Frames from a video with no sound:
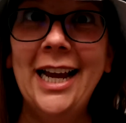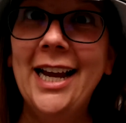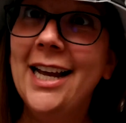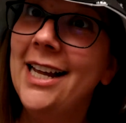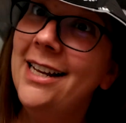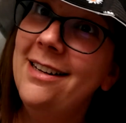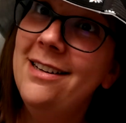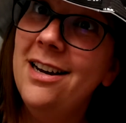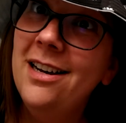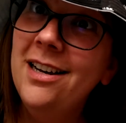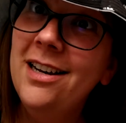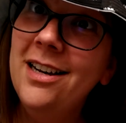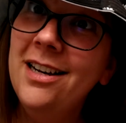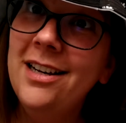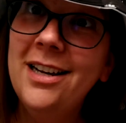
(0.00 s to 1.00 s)
and
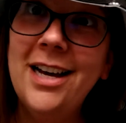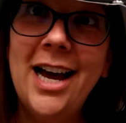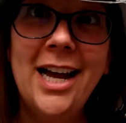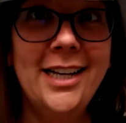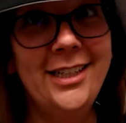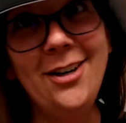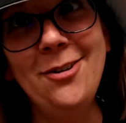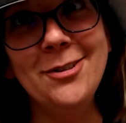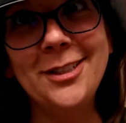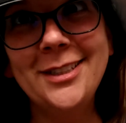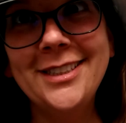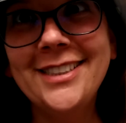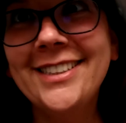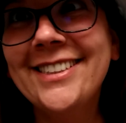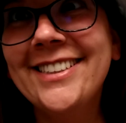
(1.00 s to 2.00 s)
uh,
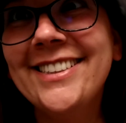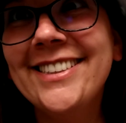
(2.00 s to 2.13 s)
adios.